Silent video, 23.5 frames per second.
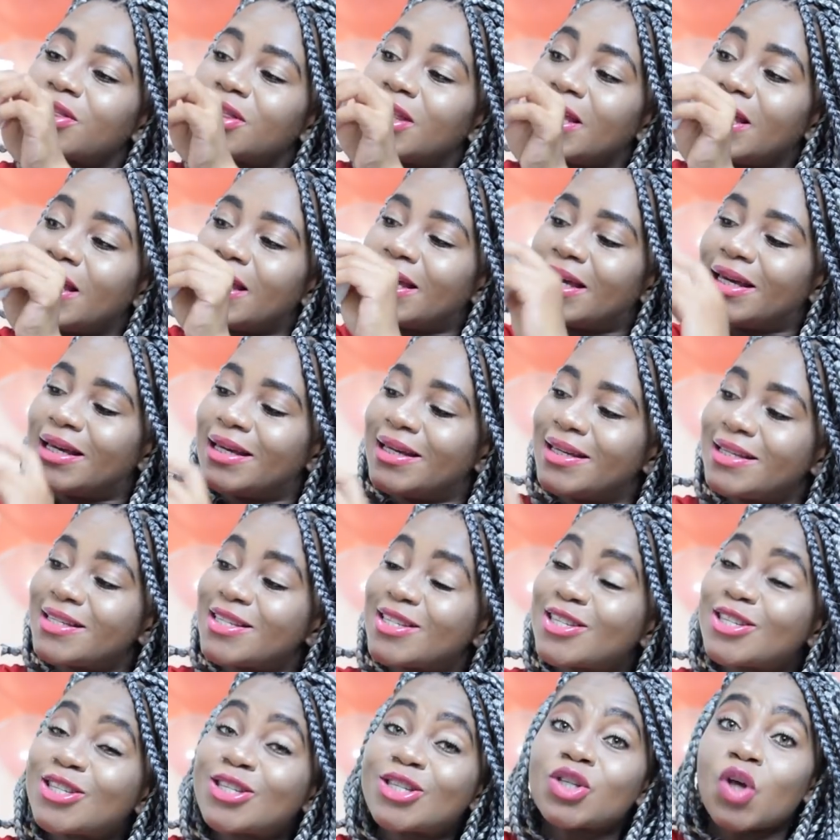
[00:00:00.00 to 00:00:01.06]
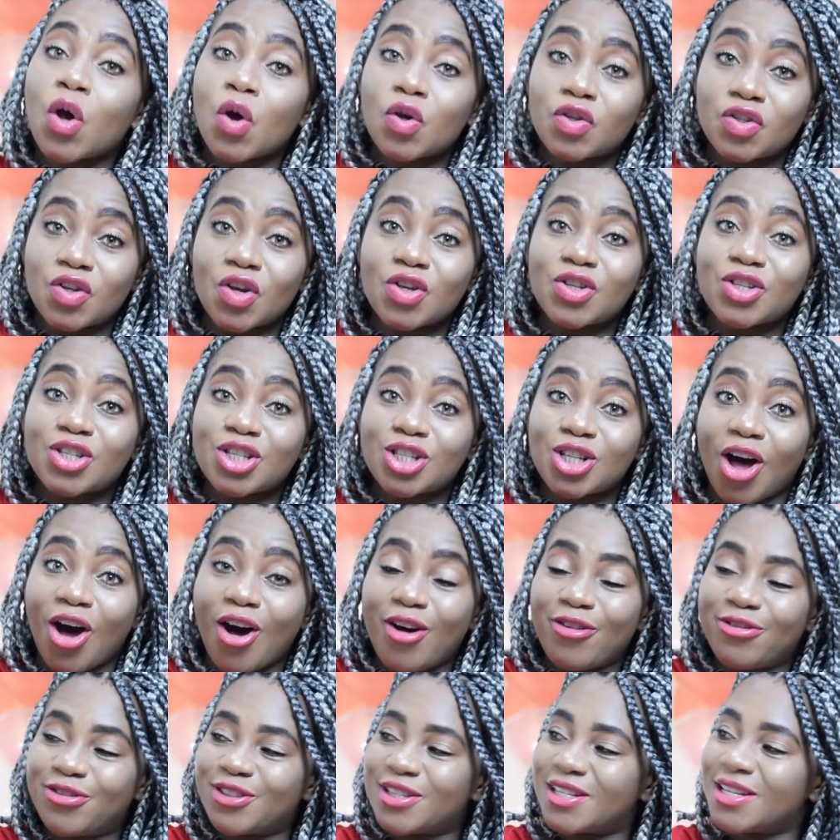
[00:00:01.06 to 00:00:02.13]
thick, so, so
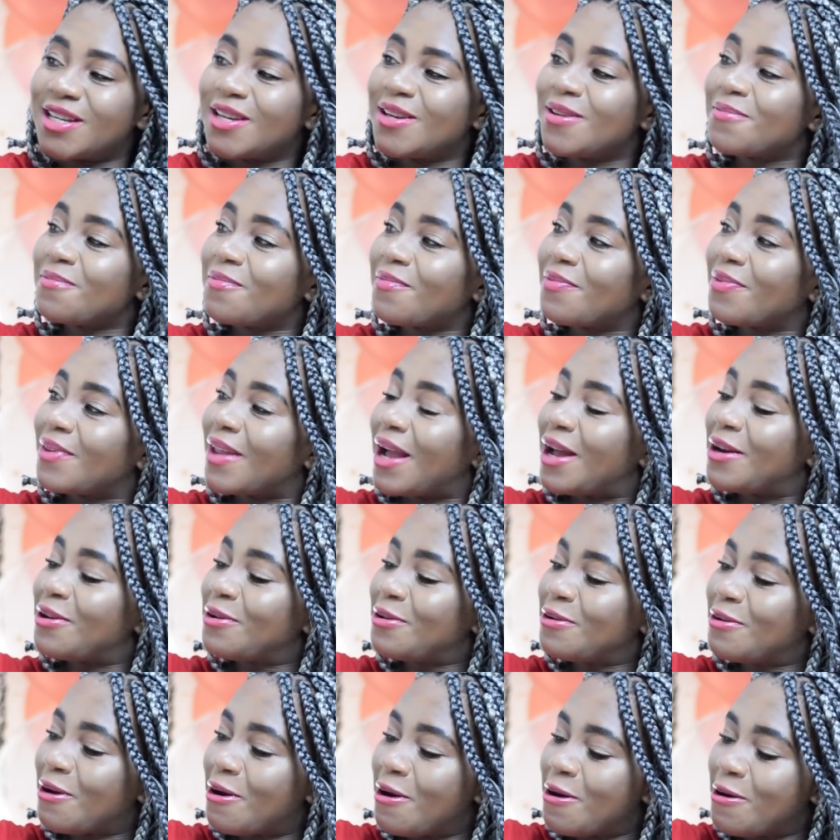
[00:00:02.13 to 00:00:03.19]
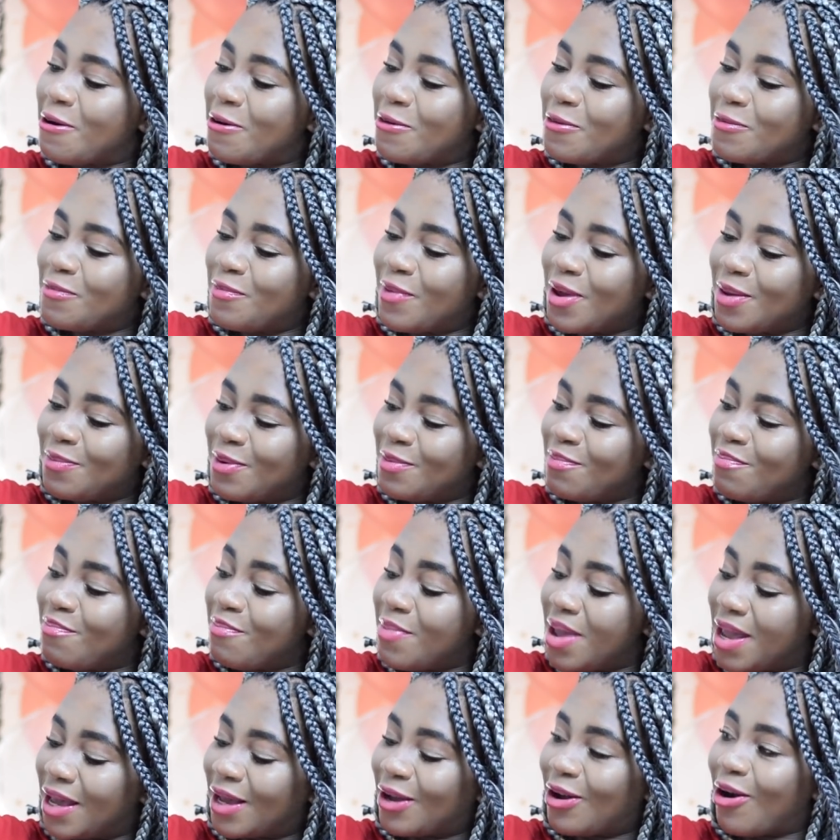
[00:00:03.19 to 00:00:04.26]
soft. I don't know, baby
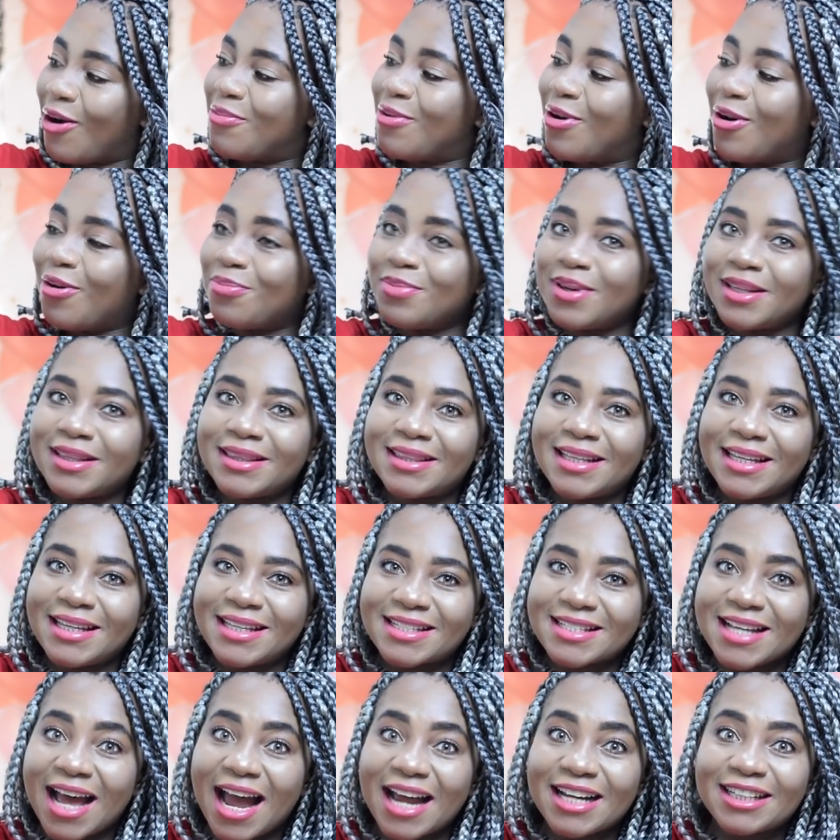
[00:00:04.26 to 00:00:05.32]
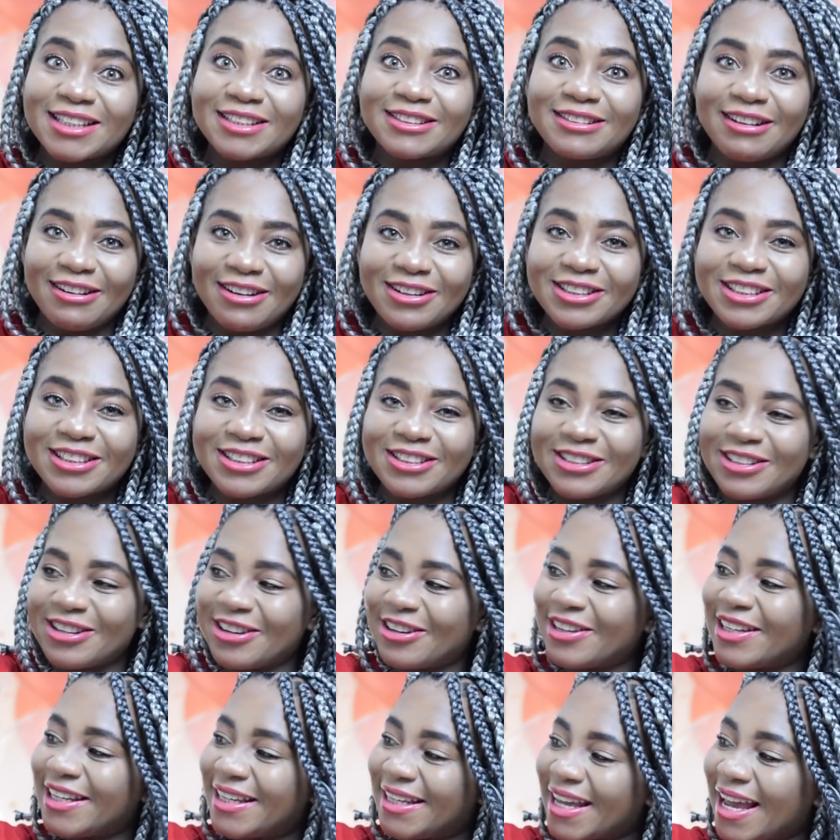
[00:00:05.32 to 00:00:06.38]
may come home in this. I don't
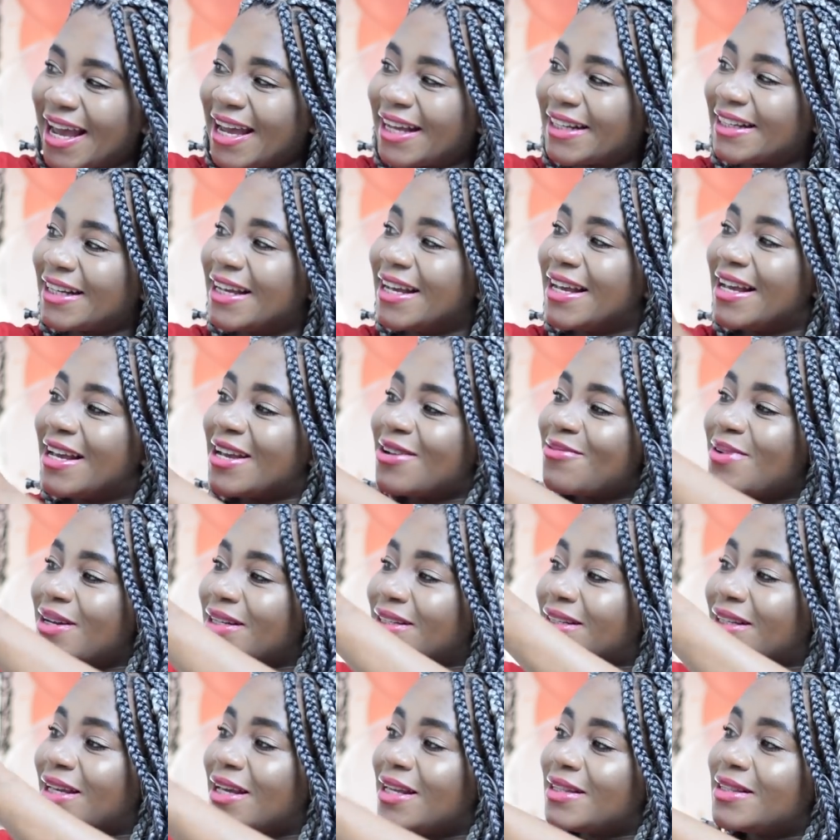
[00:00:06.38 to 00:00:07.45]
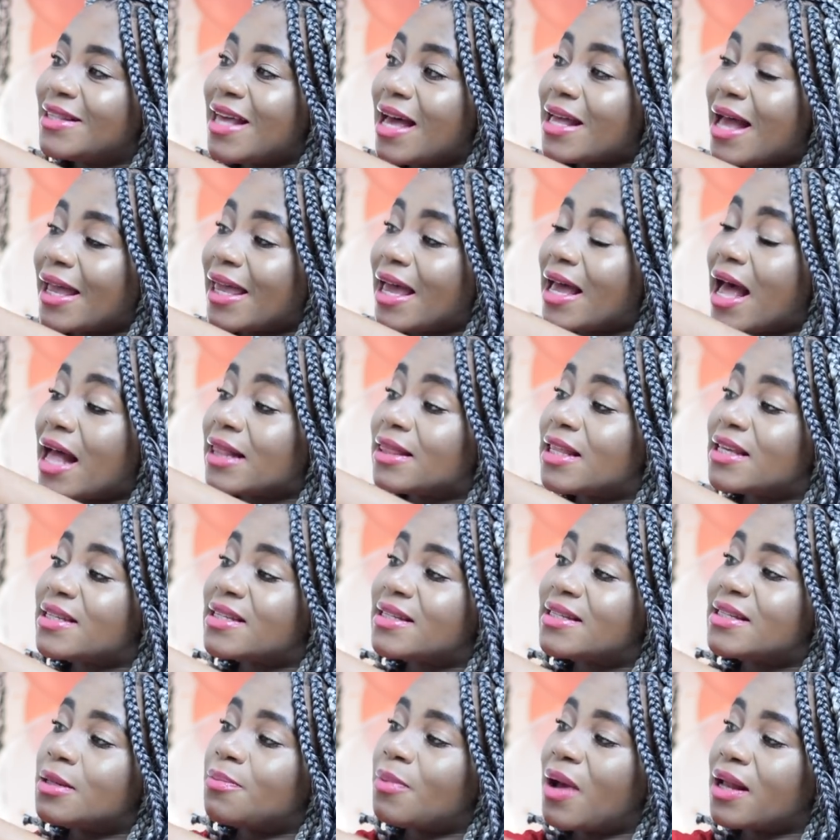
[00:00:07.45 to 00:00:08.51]
know yet. But I get, and the
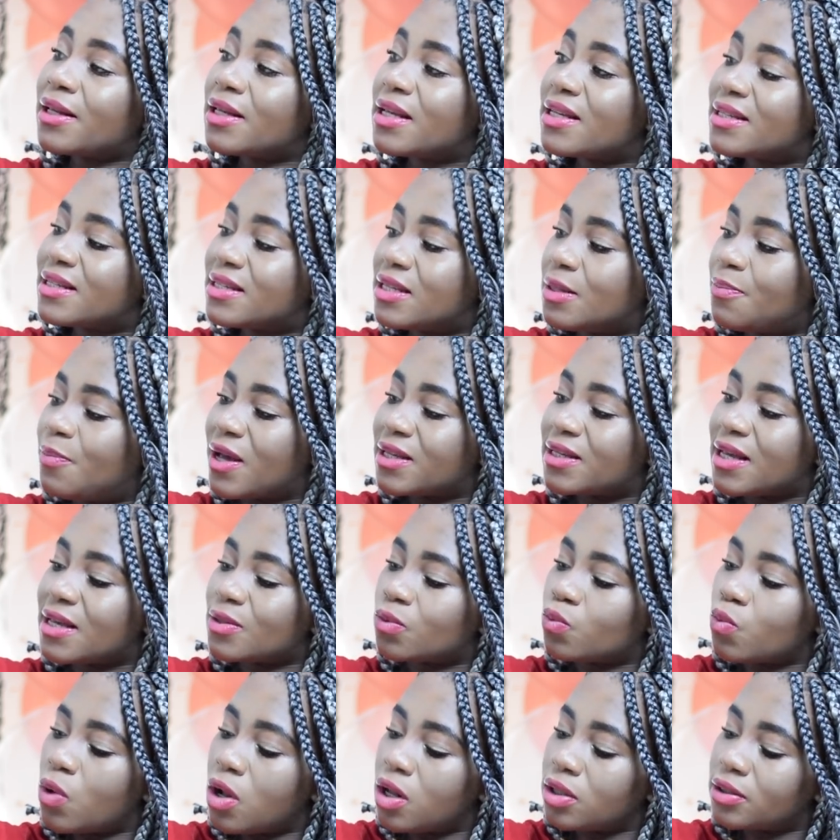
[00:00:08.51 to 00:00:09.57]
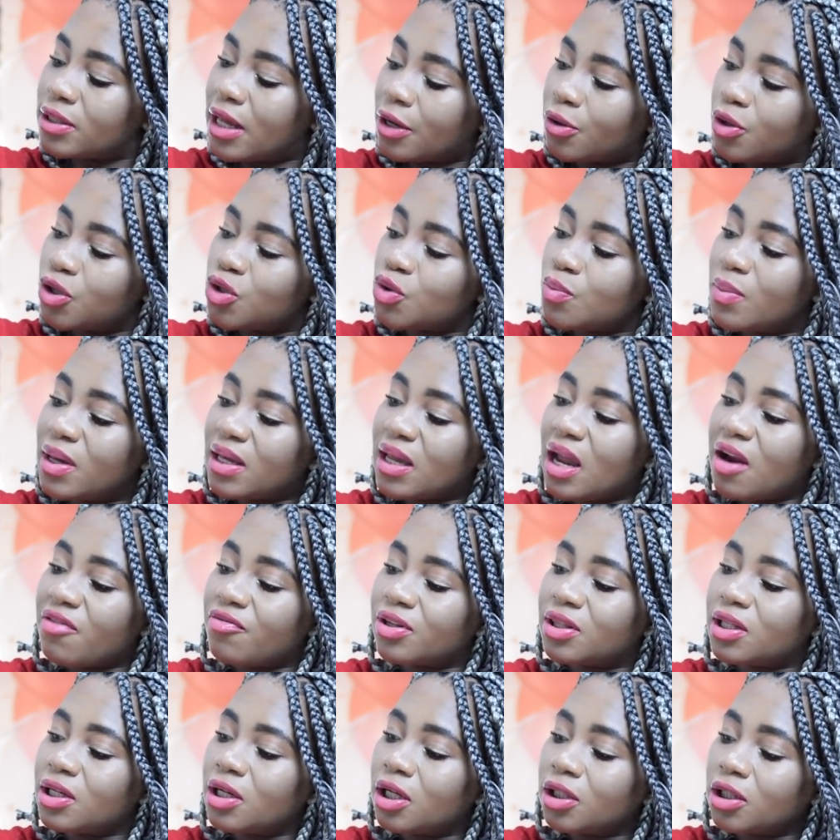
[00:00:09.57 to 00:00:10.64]
zip and the zippers as well, they're going to make
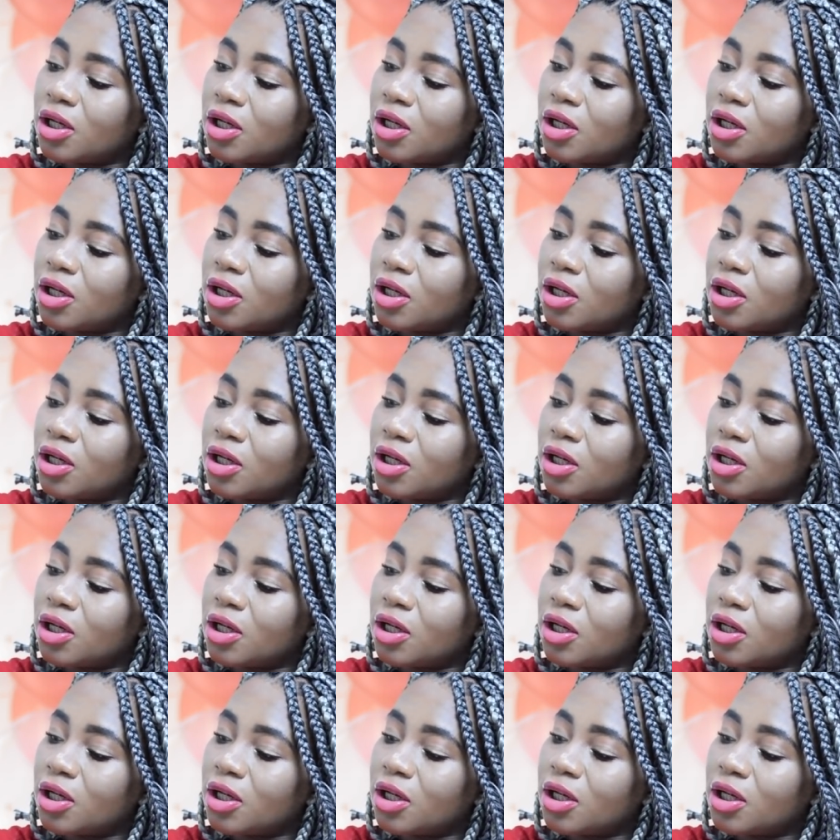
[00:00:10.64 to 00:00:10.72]
everything a